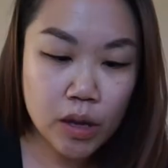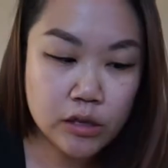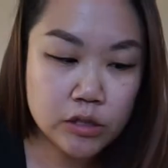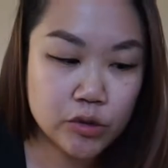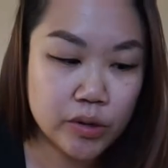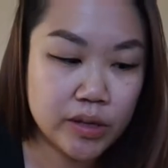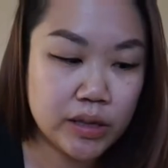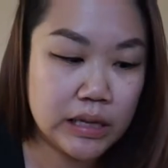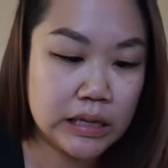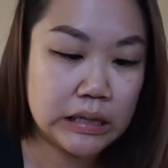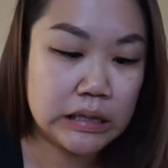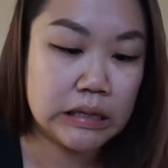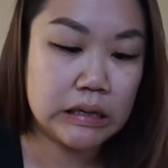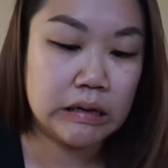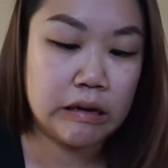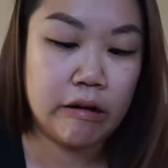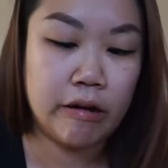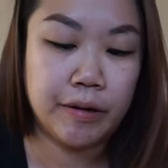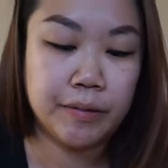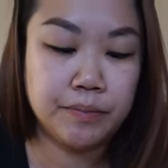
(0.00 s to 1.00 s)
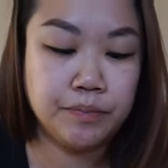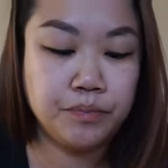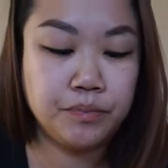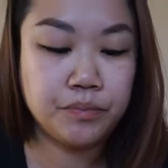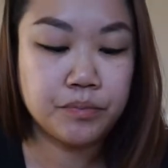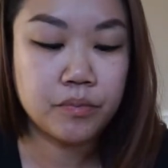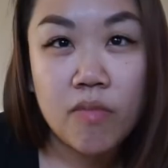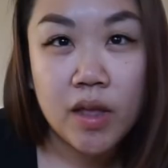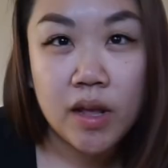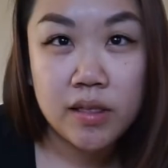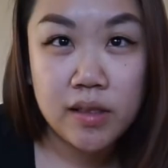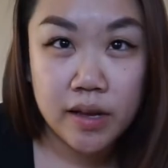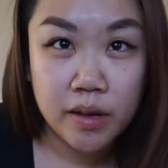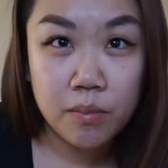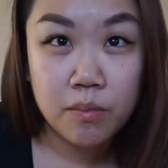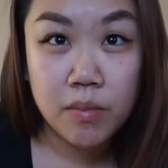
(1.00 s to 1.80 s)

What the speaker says: So I think that like